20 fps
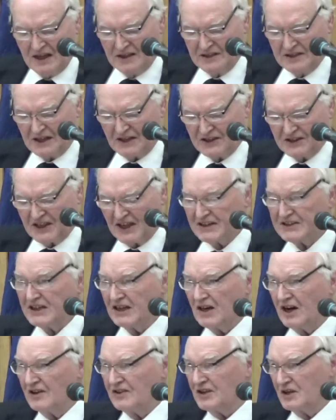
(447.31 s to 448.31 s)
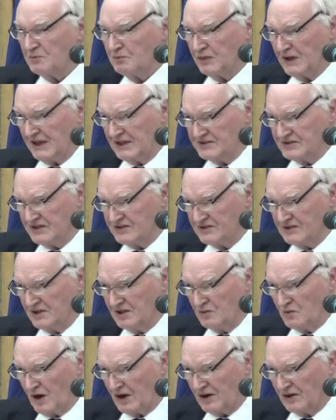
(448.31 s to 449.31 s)
that 30 other places in
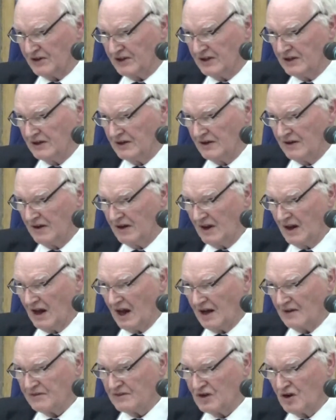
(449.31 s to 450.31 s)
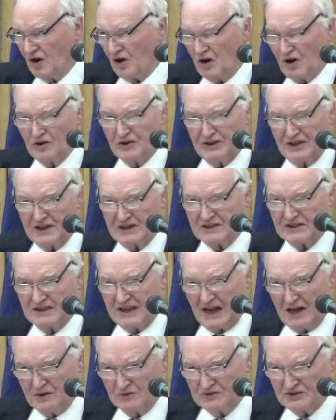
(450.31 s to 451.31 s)
the world have called their
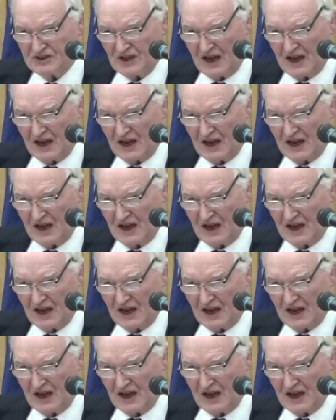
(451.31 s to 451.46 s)
towns